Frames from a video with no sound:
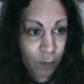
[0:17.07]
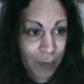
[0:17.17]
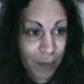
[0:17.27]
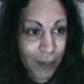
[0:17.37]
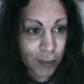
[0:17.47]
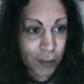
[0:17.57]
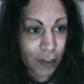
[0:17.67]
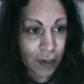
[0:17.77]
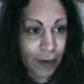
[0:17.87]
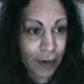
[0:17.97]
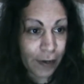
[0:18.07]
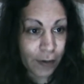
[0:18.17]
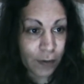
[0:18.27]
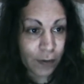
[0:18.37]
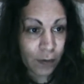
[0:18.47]
Basically,
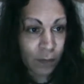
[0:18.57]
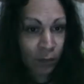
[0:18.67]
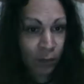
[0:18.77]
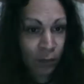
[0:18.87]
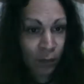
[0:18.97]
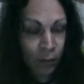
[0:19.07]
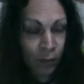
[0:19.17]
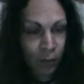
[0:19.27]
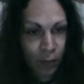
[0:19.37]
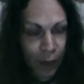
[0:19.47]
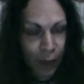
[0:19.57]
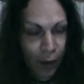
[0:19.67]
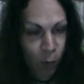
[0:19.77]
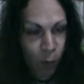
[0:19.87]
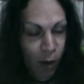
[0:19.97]

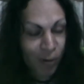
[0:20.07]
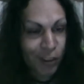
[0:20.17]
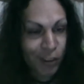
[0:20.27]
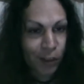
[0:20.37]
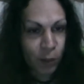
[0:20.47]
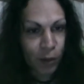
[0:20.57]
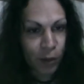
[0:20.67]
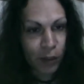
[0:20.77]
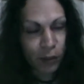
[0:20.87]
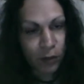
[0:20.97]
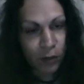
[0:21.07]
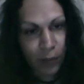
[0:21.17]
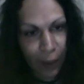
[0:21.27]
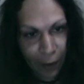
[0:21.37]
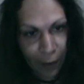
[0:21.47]
well, originally this person
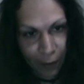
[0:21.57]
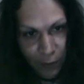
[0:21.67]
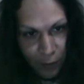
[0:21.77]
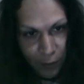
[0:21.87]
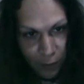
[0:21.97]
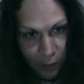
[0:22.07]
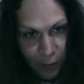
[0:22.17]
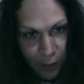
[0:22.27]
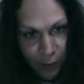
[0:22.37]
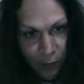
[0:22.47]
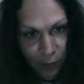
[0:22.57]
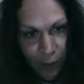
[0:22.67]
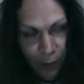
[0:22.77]
had done